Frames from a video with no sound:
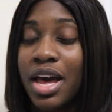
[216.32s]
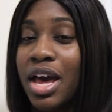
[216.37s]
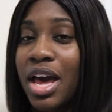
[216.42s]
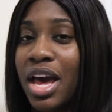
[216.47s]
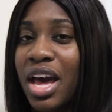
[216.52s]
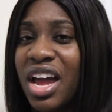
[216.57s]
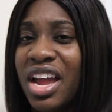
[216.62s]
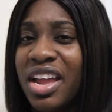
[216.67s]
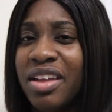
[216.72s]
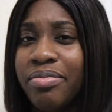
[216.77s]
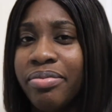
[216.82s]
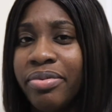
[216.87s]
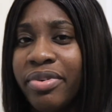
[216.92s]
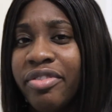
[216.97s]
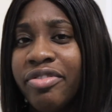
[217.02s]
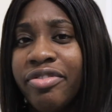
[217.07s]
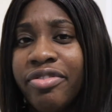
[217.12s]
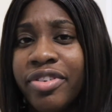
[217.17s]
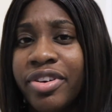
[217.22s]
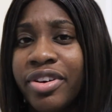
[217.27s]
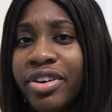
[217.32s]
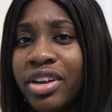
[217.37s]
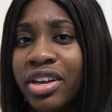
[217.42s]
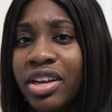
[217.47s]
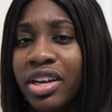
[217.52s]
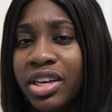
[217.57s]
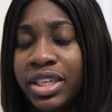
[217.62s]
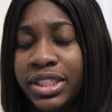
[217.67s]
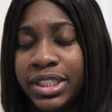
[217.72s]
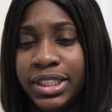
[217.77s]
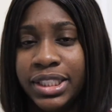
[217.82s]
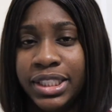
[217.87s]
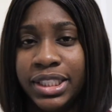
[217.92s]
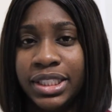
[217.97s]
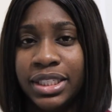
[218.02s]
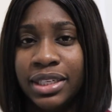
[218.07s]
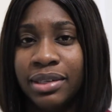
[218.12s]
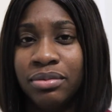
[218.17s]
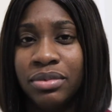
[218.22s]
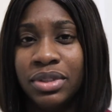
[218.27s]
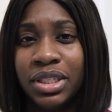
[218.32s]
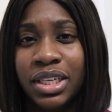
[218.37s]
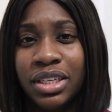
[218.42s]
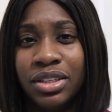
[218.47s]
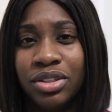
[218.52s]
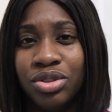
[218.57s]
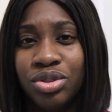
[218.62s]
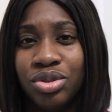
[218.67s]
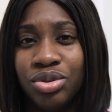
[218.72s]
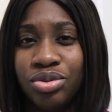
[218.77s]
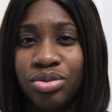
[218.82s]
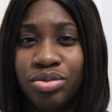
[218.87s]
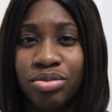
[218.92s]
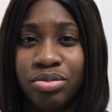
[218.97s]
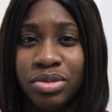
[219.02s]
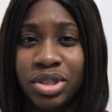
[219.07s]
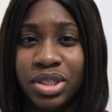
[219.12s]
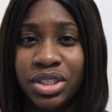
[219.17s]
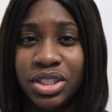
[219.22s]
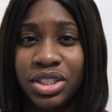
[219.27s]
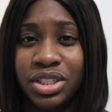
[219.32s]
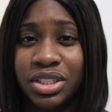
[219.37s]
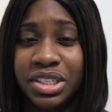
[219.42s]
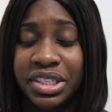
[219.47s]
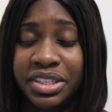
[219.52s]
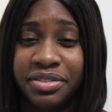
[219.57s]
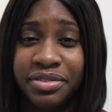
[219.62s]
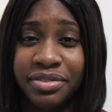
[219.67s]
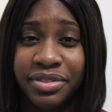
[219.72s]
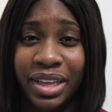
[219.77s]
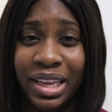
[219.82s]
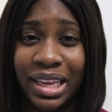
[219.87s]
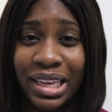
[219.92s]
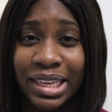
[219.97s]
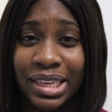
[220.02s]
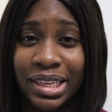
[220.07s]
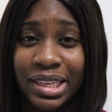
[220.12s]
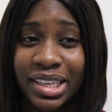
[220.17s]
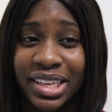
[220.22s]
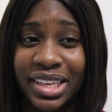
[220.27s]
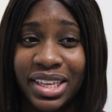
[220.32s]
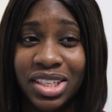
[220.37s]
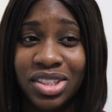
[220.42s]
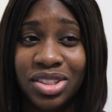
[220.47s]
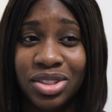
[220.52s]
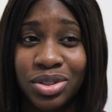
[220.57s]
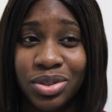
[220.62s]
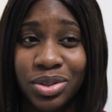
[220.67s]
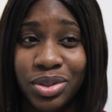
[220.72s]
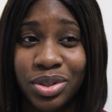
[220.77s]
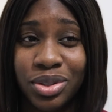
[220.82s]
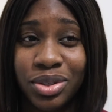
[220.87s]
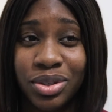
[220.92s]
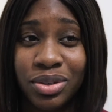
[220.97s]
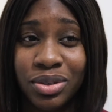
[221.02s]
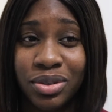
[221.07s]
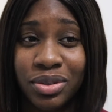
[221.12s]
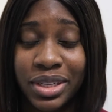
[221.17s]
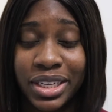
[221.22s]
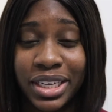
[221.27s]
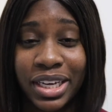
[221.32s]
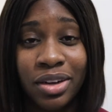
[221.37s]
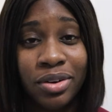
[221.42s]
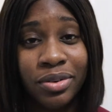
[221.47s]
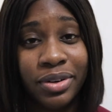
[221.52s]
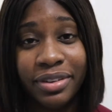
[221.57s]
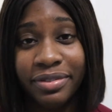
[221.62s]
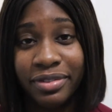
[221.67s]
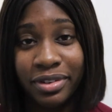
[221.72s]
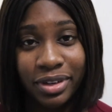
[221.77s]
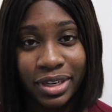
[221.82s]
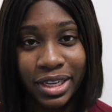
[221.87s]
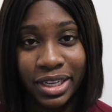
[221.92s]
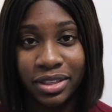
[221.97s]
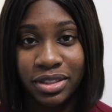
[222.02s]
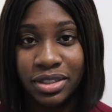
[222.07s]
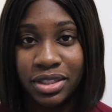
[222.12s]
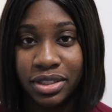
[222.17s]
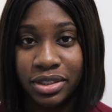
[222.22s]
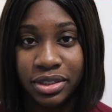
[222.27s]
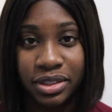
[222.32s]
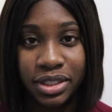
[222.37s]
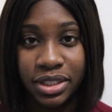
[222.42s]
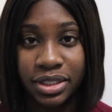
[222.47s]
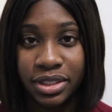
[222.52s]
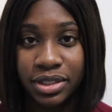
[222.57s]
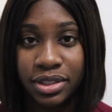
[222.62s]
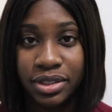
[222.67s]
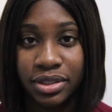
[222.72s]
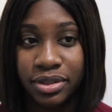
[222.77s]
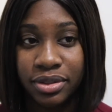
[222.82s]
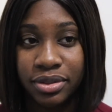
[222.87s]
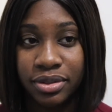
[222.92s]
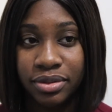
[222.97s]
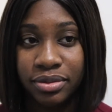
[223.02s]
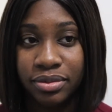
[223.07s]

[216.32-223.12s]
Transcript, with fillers: I prefer cuddling. I'm not too much of a kisser. Like, I don't even like tongue kissing.